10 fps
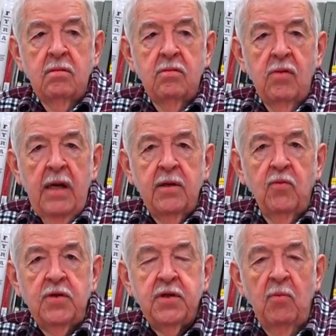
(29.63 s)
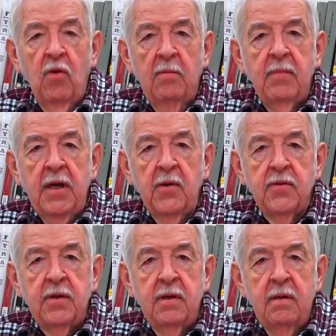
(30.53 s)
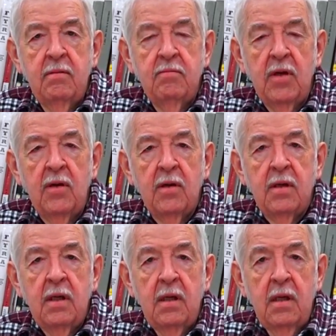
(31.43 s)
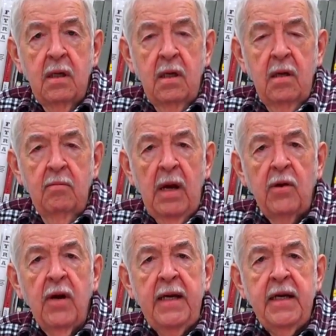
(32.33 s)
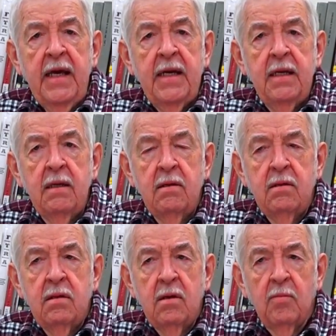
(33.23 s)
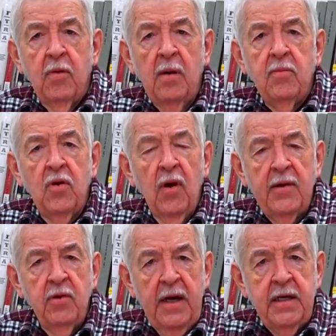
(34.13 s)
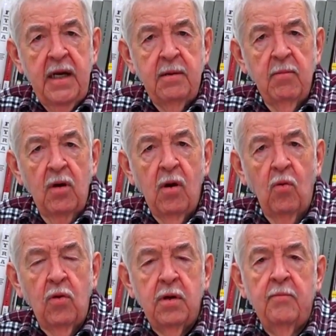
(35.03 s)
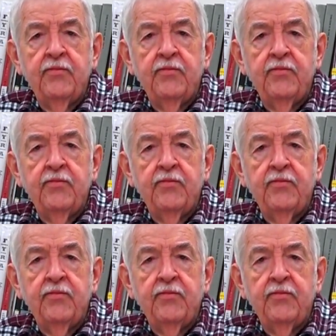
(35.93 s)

Rowdy was somewhat bigger than Buck. My granddaddy, or probably great-granddaddy McCord,